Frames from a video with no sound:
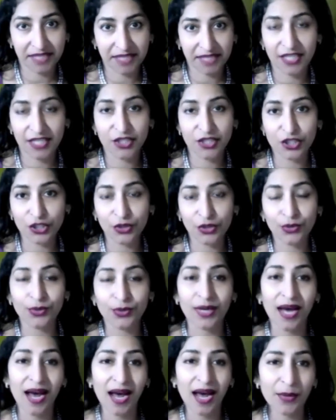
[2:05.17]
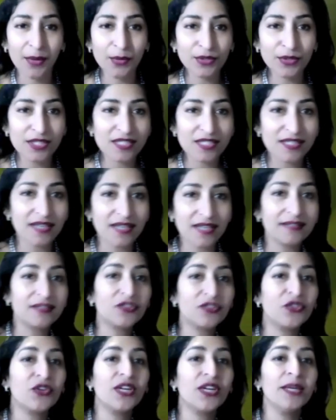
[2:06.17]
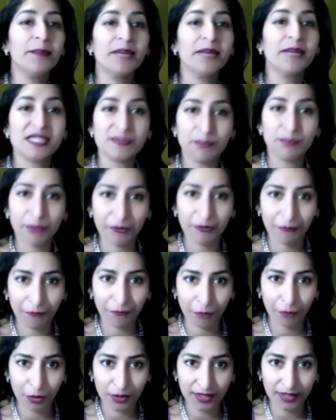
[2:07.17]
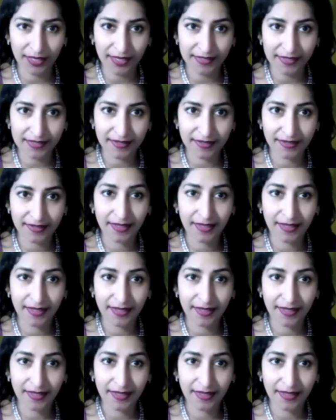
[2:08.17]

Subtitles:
in June, I would start 3 months before that.